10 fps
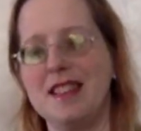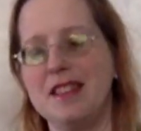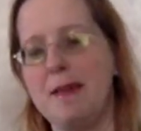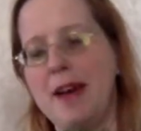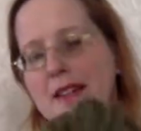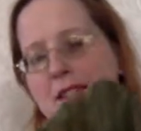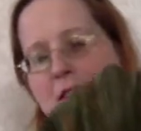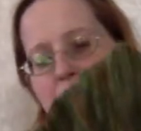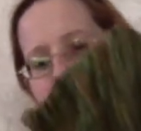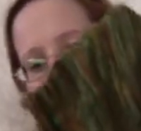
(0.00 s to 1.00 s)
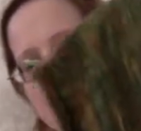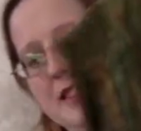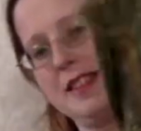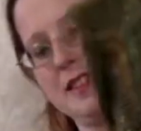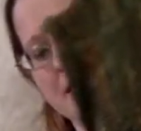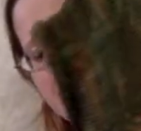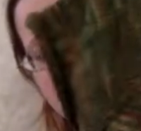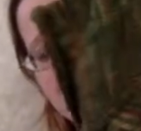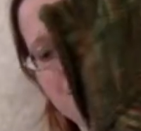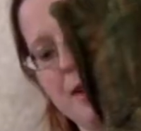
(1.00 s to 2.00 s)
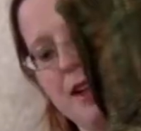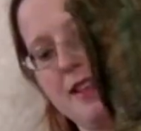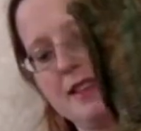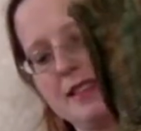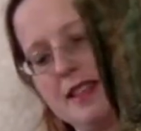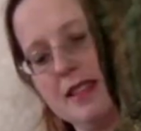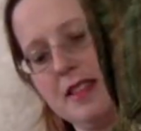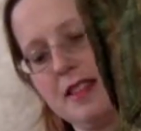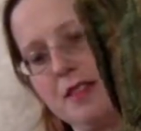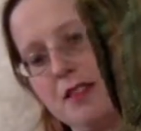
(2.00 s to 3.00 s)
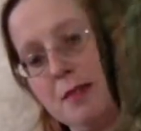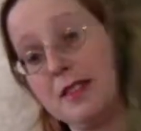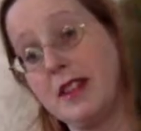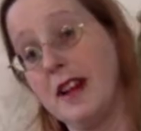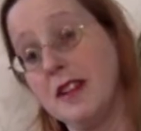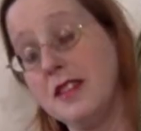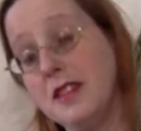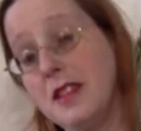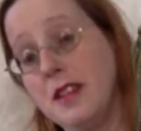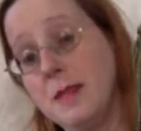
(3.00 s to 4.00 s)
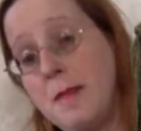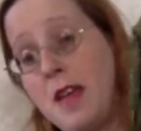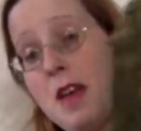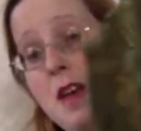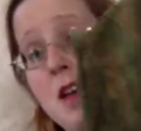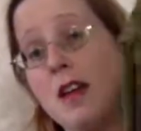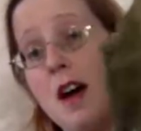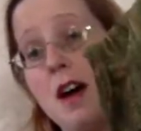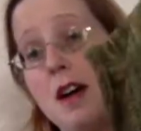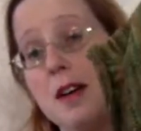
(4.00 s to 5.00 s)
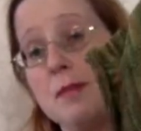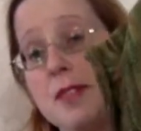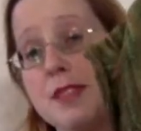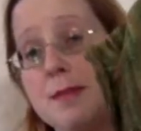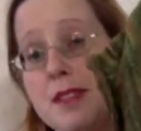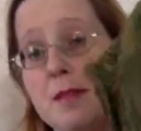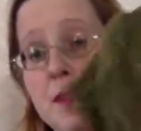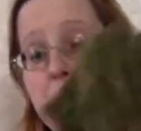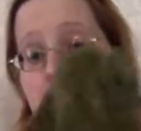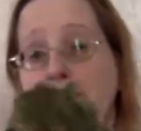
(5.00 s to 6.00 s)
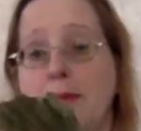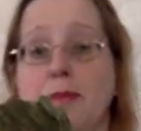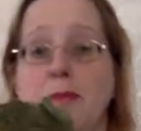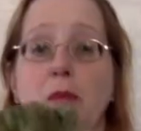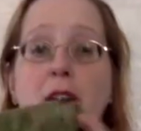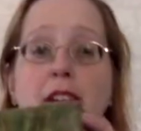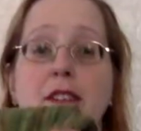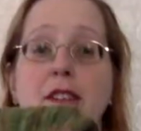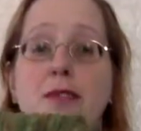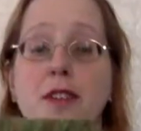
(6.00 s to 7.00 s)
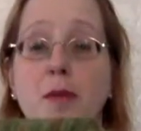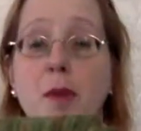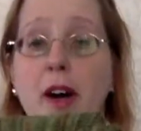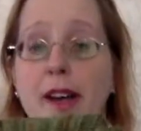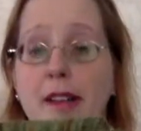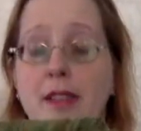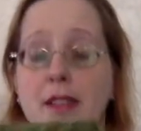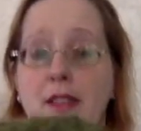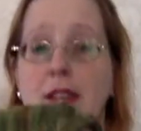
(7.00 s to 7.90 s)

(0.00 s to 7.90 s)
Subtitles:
the pattern for this is Celeste by Cecily Glowick McDonald. It's been something I've been wanting to do for a while.